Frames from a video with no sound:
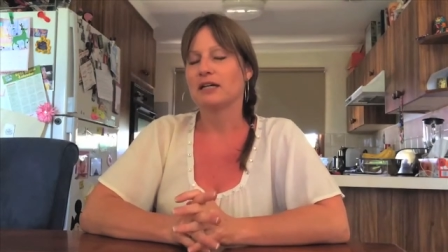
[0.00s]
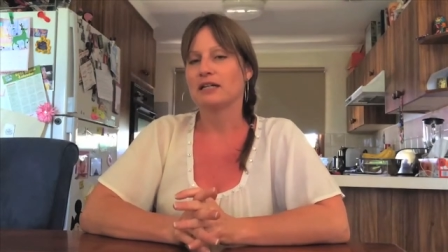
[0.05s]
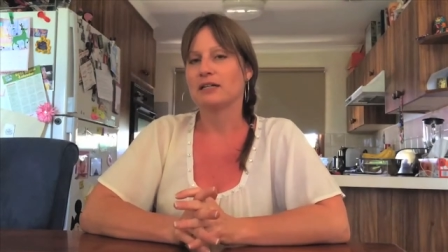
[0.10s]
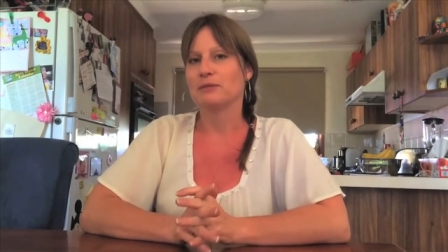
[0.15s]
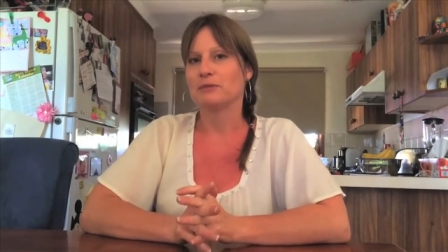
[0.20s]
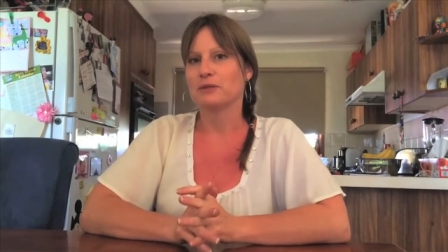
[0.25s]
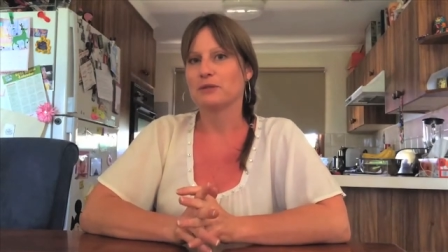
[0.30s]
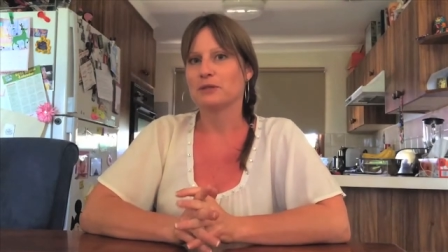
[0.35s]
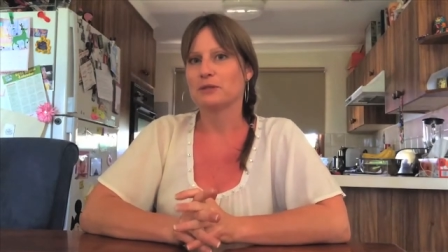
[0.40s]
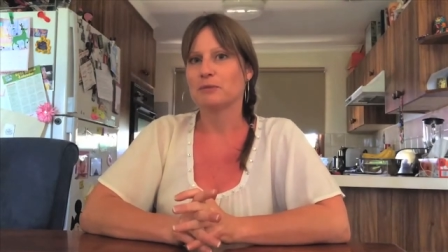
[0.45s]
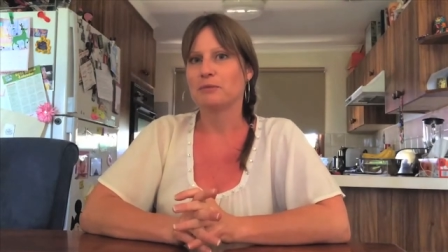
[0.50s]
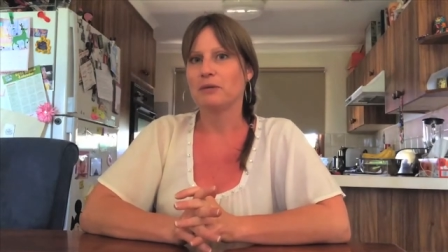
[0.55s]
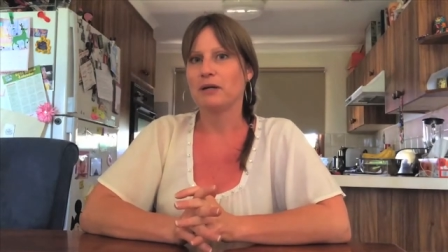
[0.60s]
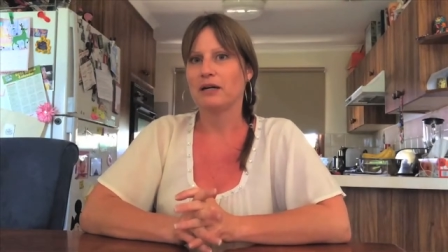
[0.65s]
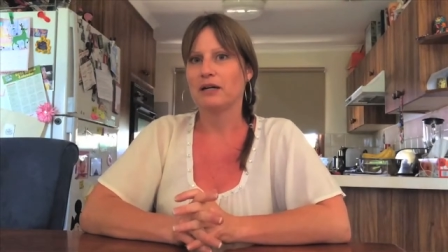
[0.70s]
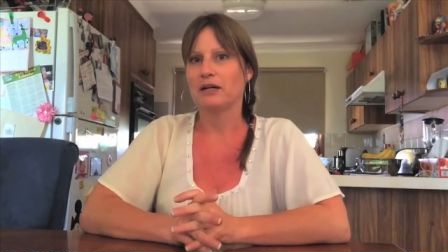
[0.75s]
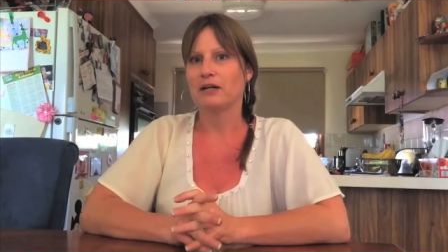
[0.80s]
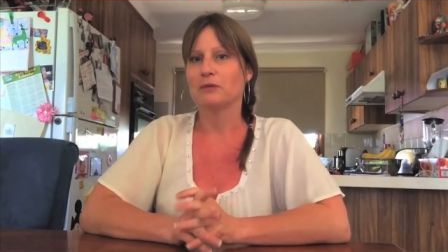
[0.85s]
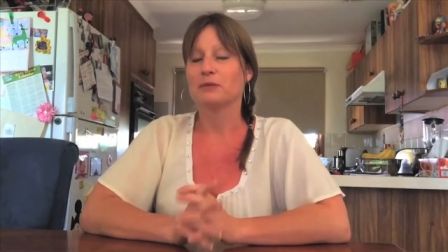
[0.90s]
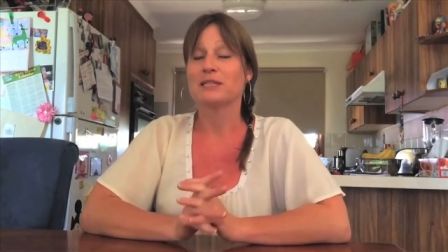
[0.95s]
It was
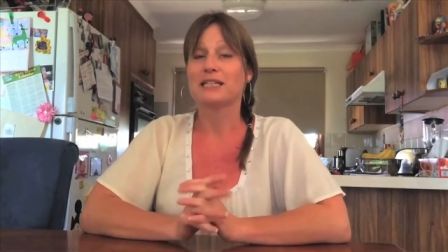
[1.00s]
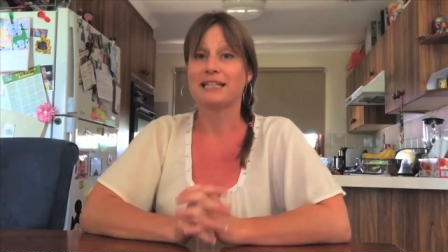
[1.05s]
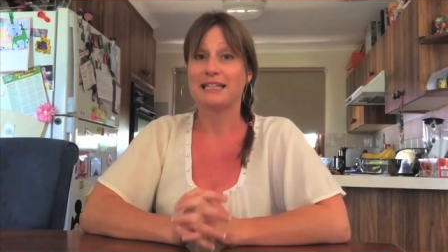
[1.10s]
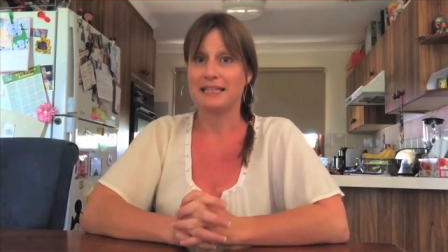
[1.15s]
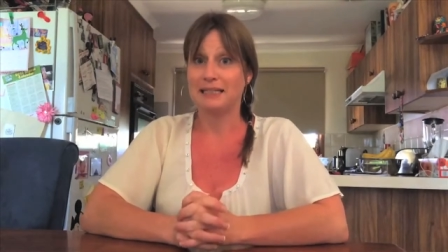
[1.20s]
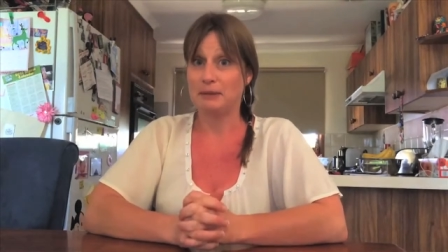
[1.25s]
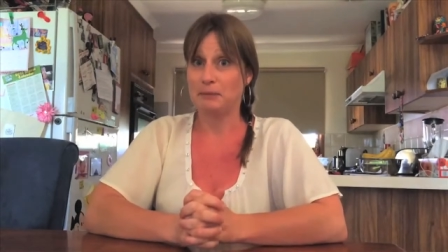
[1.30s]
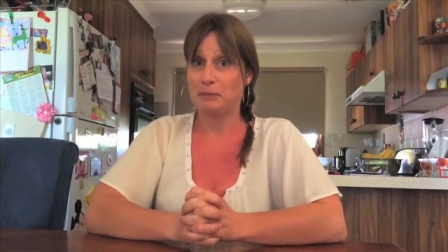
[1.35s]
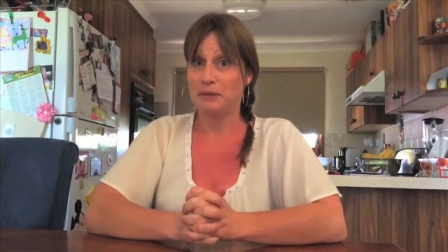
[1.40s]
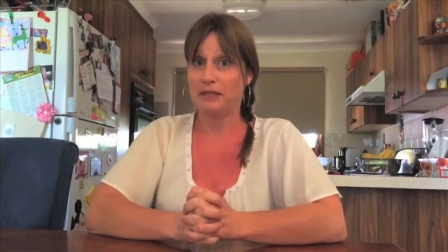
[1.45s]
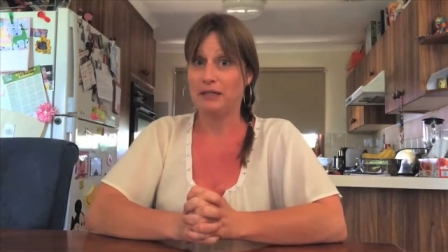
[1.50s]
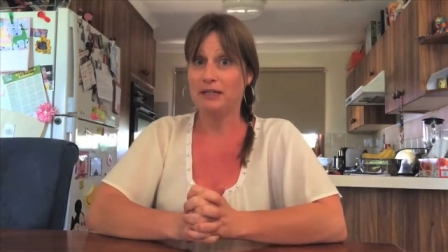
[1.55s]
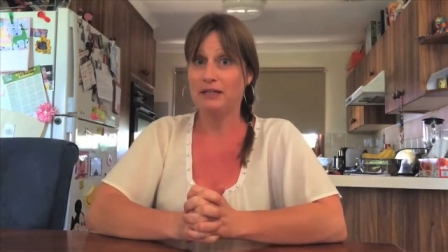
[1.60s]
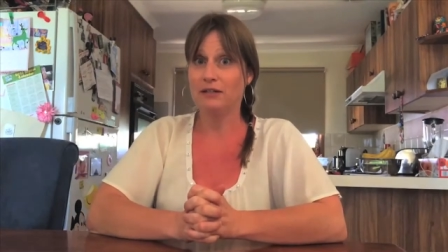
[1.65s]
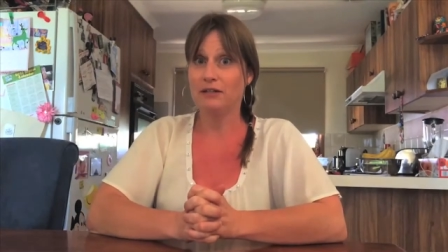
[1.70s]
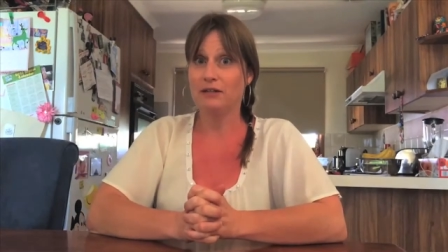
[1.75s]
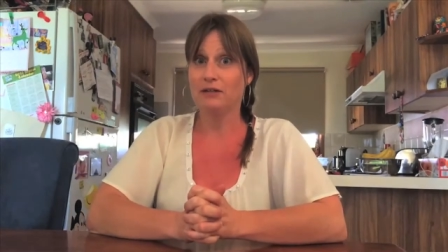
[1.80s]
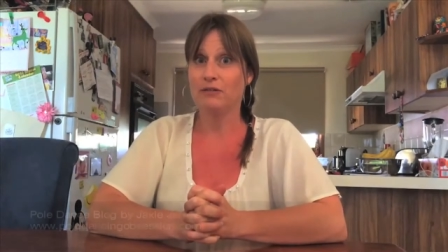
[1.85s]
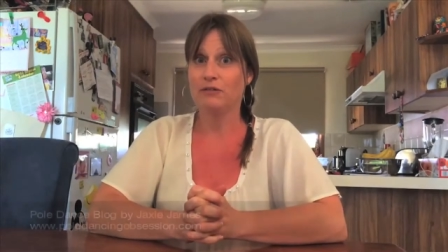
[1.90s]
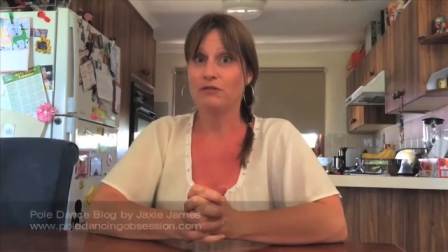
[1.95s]
part, I was a guinea pig
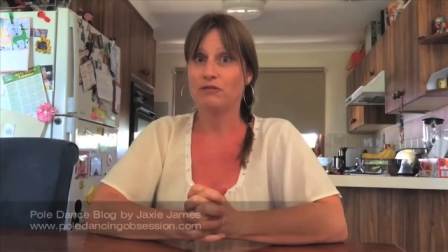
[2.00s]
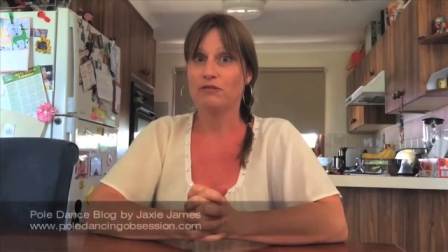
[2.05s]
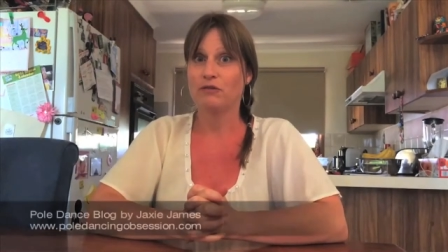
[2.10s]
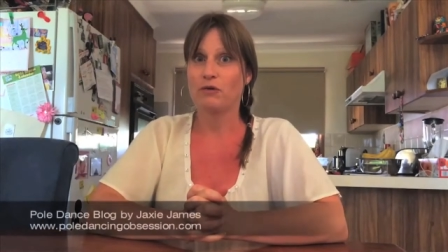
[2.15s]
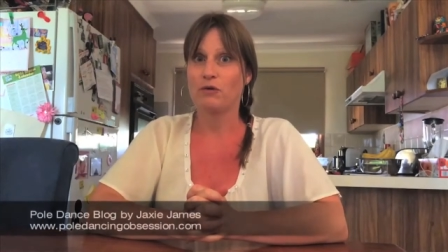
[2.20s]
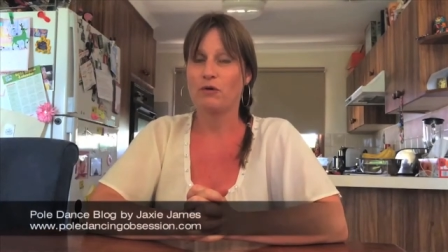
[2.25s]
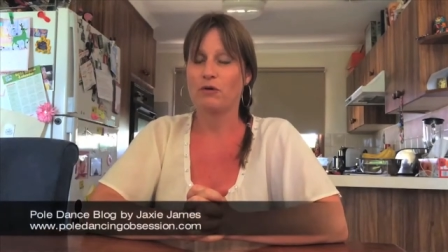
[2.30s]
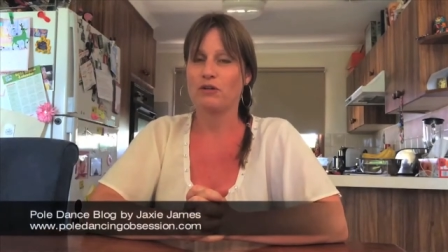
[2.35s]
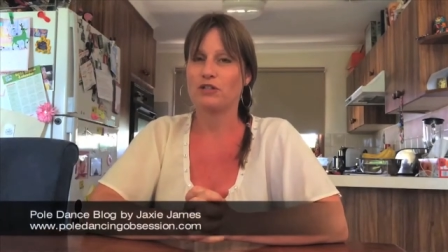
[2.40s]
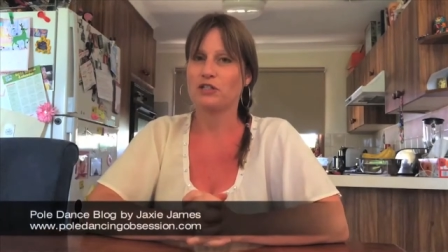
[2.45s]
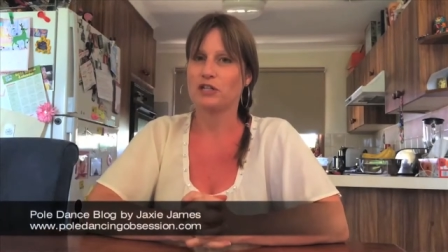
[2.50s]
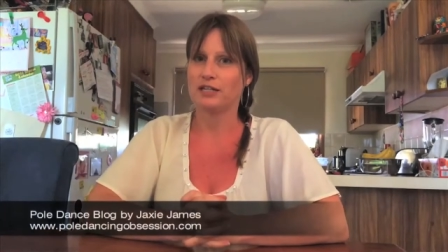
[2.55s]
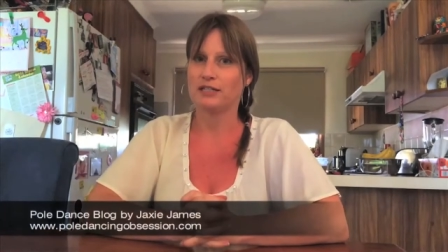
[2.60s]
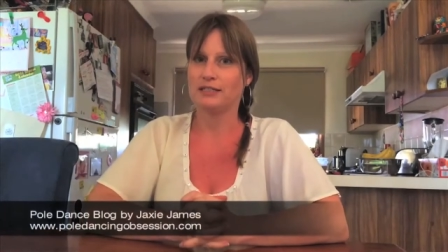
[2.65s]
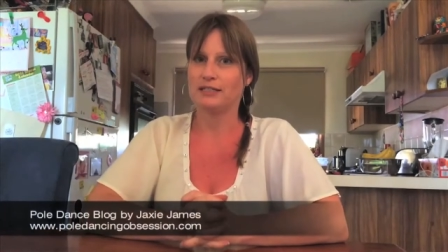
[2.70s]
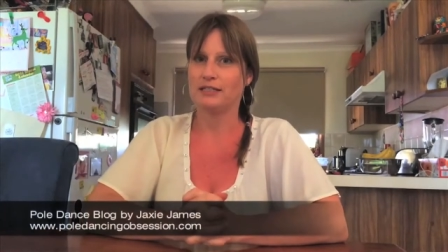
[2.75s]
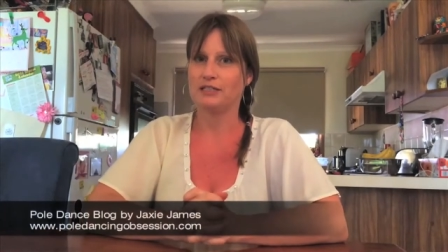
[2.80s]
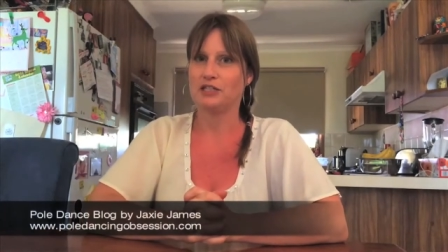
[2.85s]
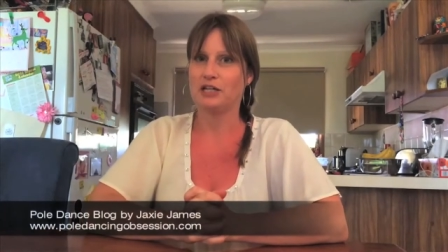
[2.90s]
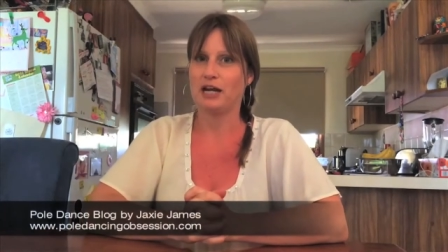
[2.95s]
for
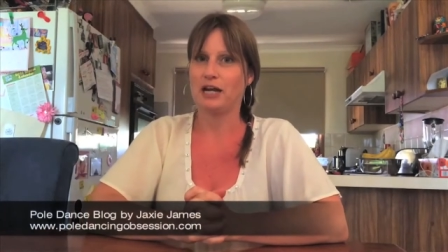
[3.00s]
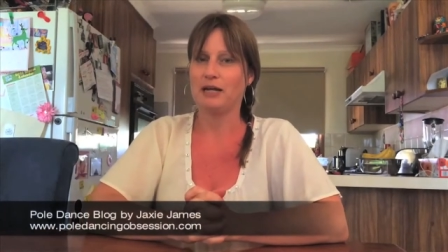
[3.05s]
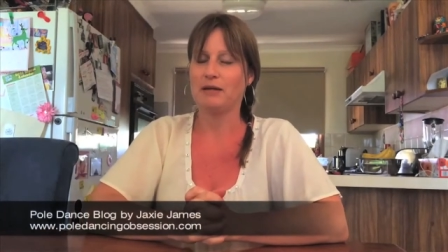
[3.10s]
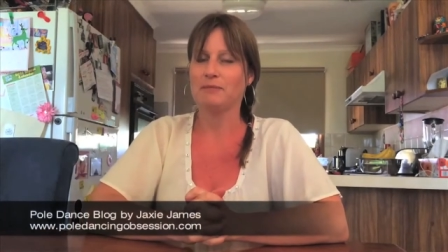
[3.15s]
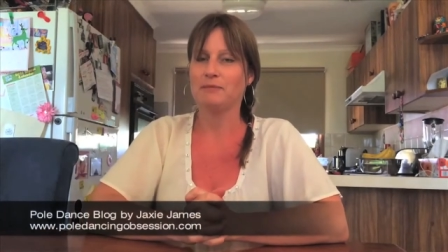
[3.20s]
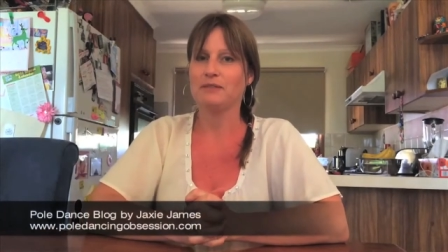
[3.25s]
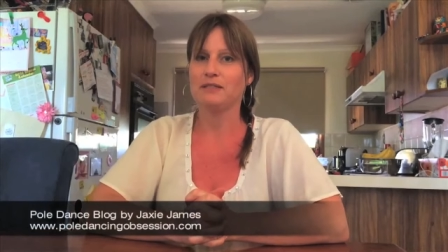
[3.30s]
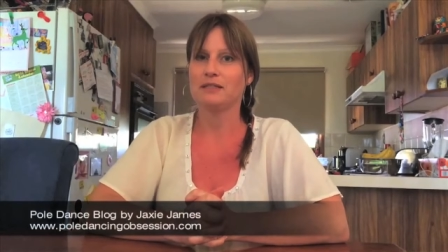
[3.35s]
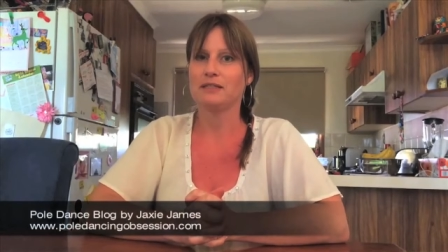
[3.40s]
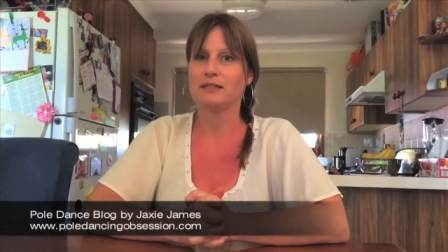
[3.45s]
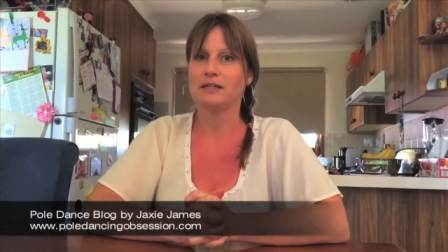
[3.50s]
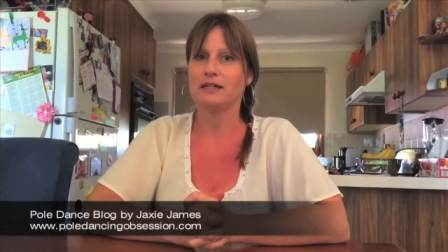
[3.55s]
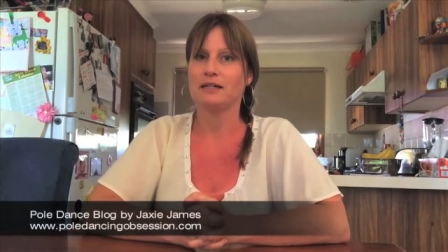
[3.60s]
Jaxie James.